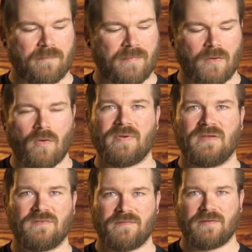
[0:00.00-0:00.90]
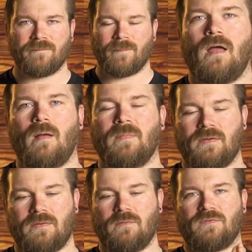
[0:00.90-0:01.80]
big old piece of it. I'm gonna
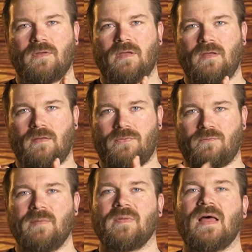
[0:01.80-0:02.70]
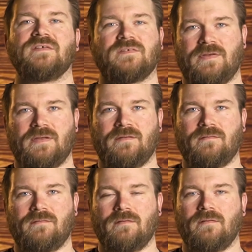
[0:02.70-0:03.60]
use 3 plies of it.
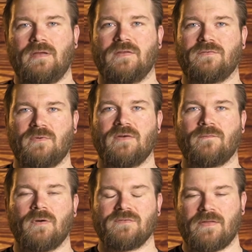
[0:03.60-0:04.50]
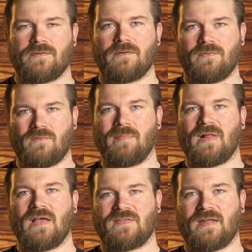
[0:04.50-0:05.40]
It's 3 to 4 ounce leather, 3
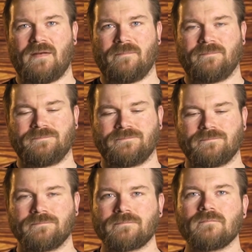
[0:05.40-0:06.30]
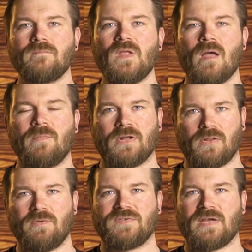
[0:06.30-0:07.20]
plies of that. I'm gonna
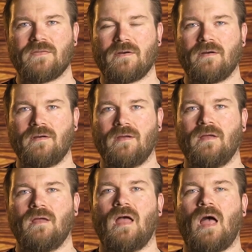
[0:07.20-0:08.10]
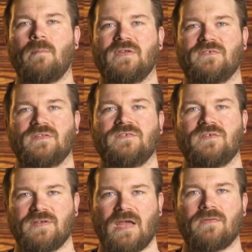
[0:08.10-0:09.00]
glue it together. I'm gonna stitch
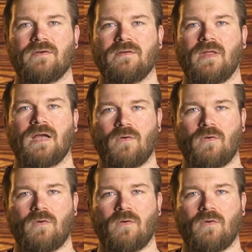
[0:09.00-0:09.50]
it together like I